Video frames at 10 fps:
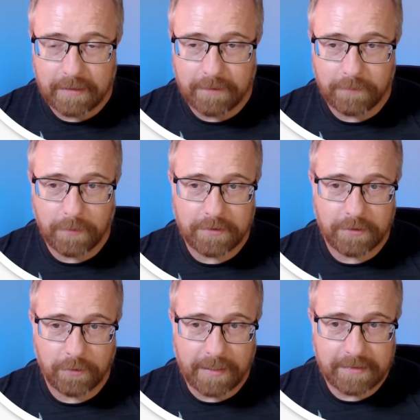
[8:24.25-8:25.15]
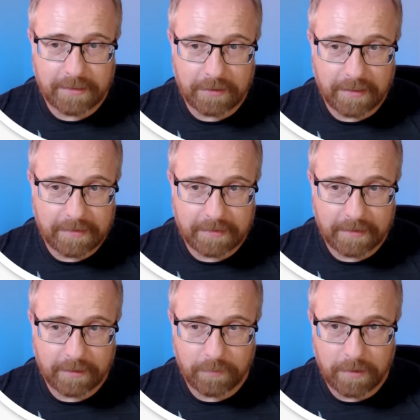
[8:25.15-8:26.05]
If it was in grayscale that I
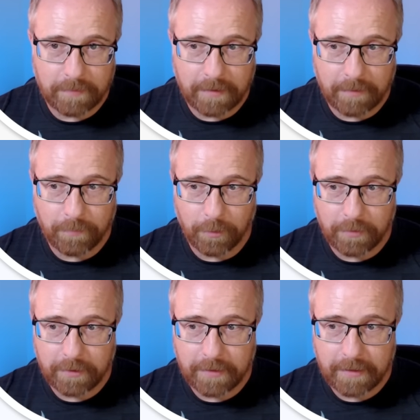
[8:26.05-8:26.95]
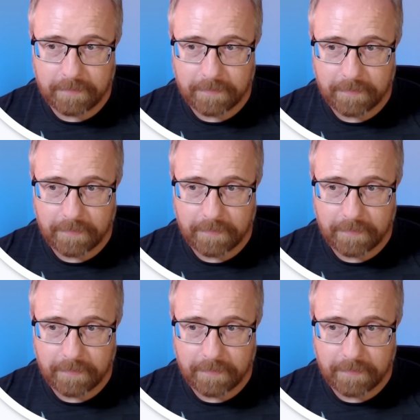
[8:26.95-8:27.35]
selected, it would be a purple outline.